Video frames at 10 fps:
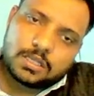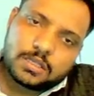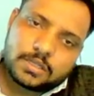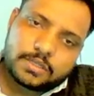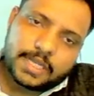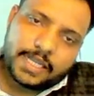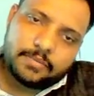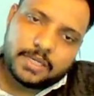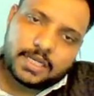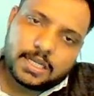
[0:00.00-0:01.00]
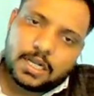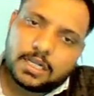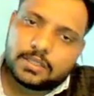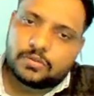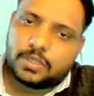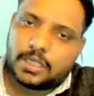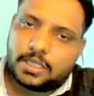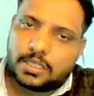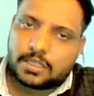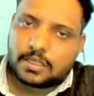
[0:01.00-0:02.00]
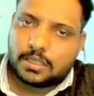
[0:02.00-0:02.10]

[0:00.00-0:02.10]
sine beta, so it is